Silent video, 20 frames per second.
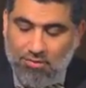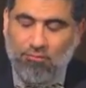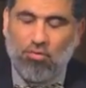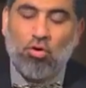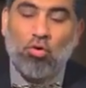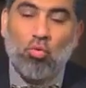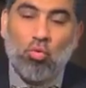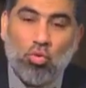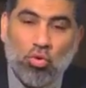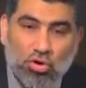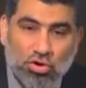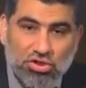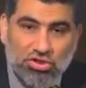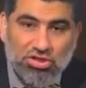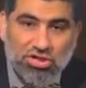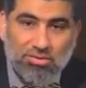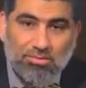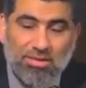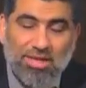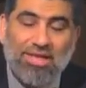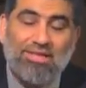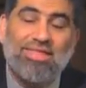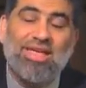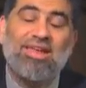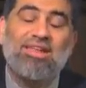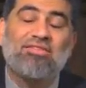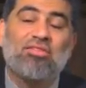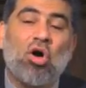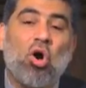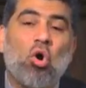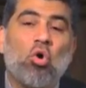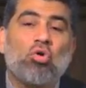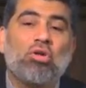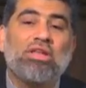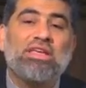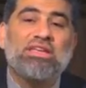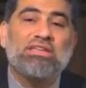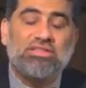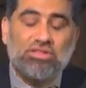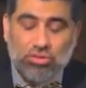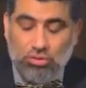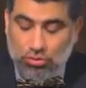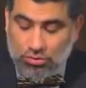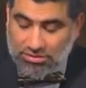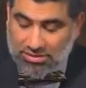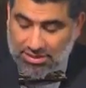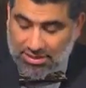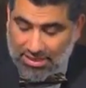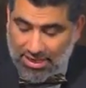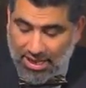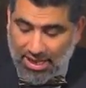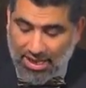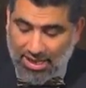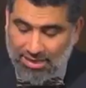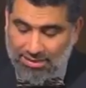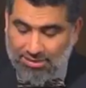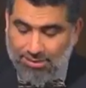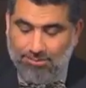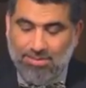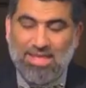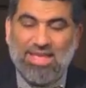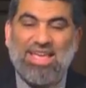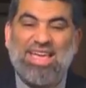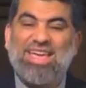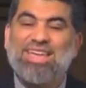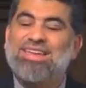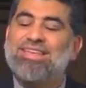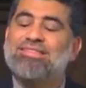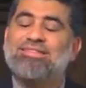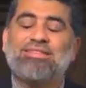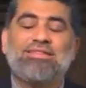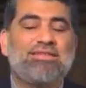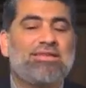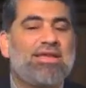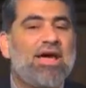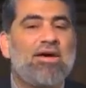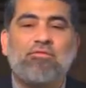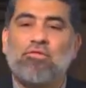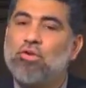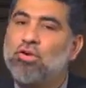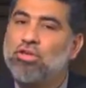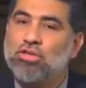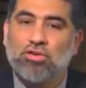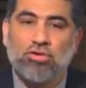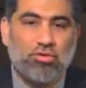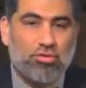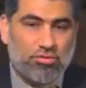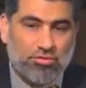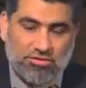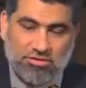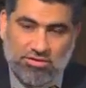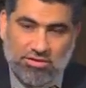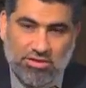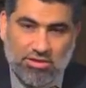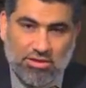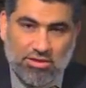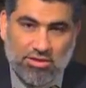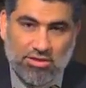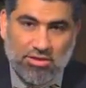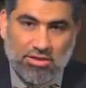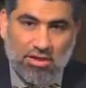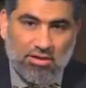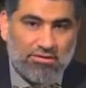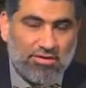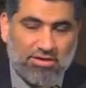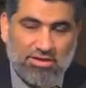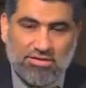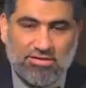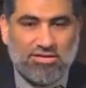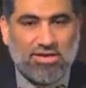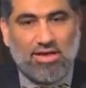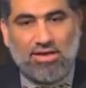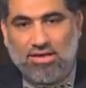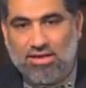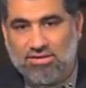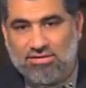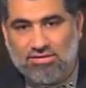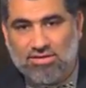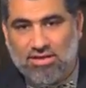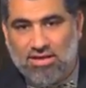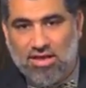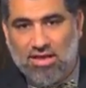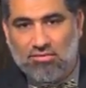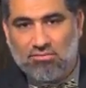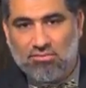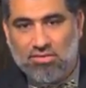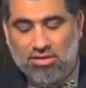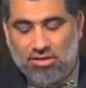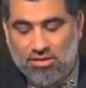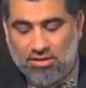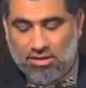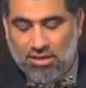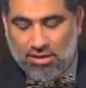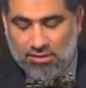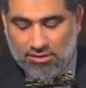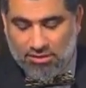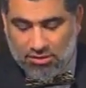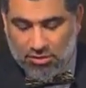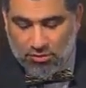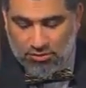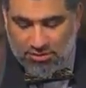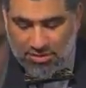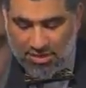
for worship that is only due to God. It is never used of Isa alayhi salam in the New